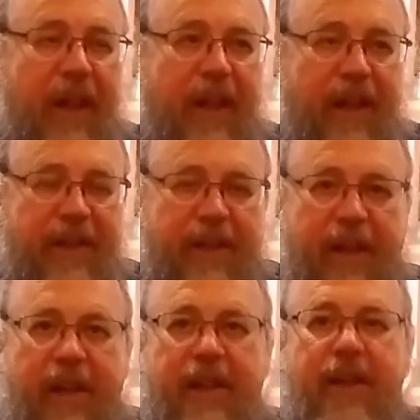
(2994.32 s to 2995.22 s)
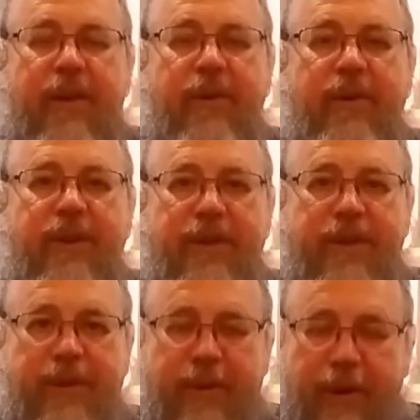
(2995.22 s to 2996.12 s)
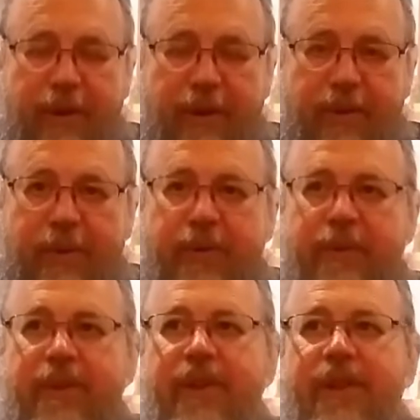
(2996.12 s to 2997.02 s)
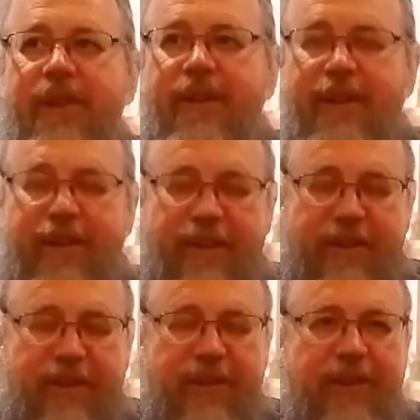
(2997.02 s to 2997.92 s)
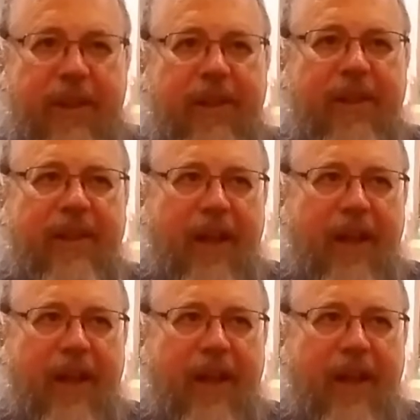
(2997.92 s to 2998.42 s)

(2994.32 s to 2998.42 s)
And he goes into all sorts of detail and it's just like